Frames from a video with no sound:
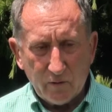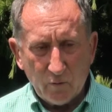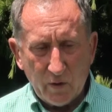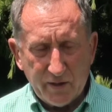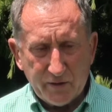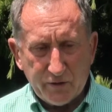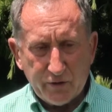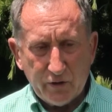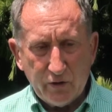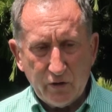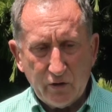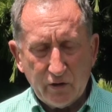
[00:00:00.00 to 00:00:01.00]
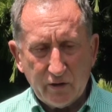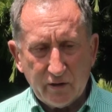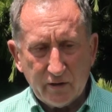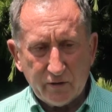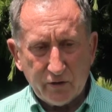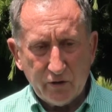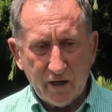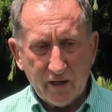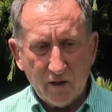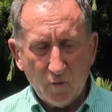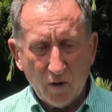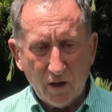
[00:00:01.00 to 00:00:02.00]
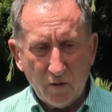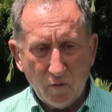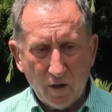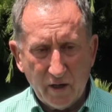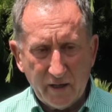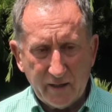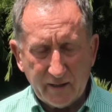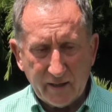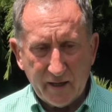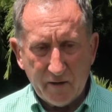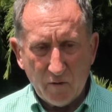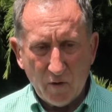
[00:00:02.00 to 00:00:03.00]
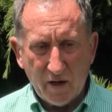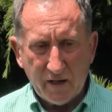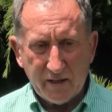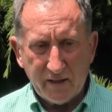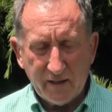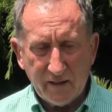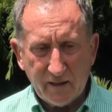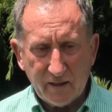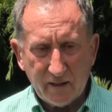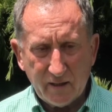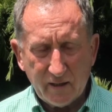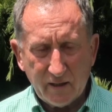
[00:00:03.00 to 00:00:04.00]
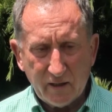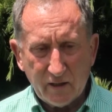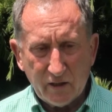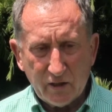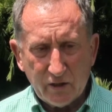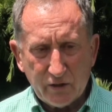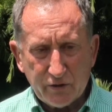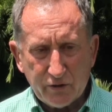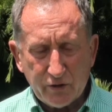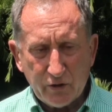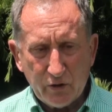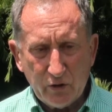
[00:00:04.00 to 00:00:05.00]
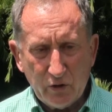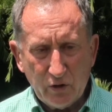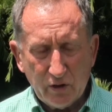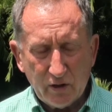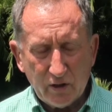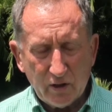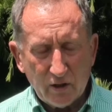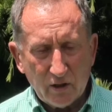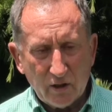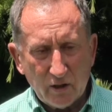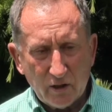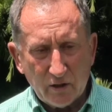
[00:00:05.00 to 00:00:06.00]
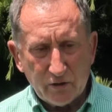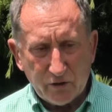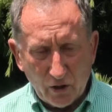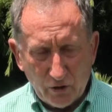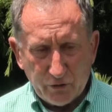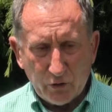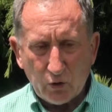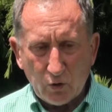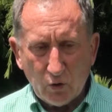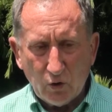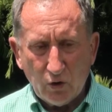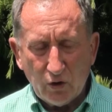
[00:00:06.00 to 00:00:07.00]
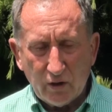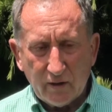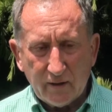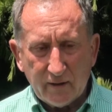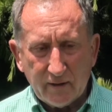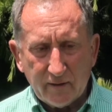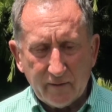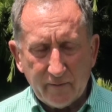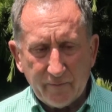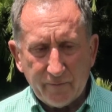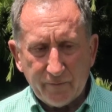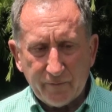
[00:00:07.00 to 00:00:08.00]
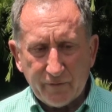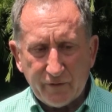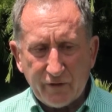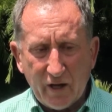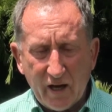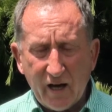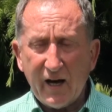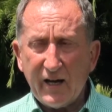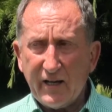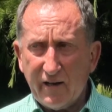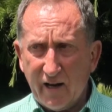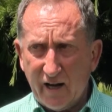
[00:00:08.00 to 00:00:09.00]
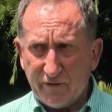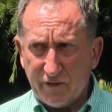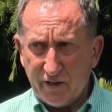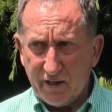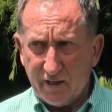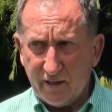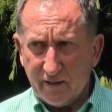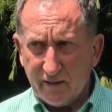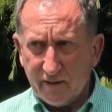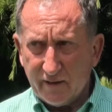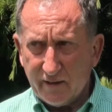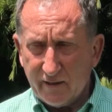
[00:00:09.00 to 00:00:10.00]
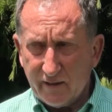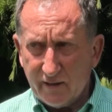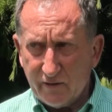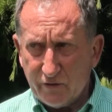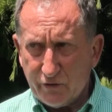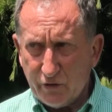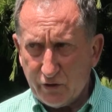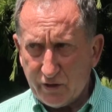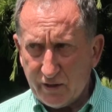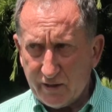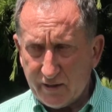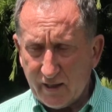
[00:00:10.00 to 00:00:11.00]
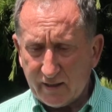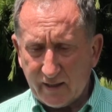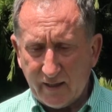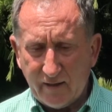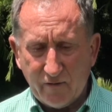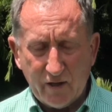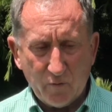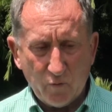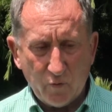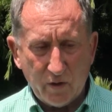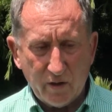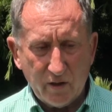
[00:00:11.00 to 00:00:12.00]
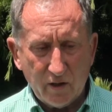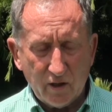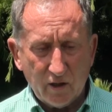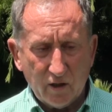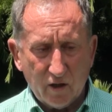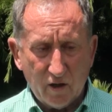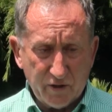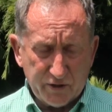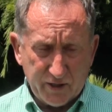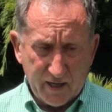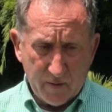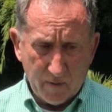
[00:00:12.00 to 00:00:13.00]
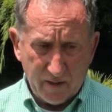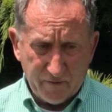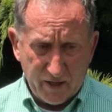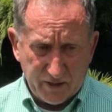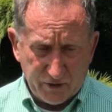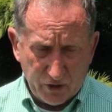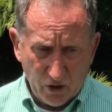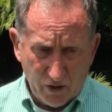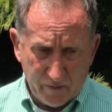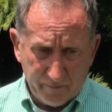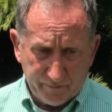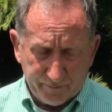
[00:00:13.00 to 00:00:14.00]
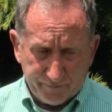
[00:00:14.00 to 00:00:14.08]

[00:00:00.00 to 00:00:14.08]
went to Tūranga Waiwai Ngaruahia to tautoko the hāhi rātana in certain taki that were on the table at that time.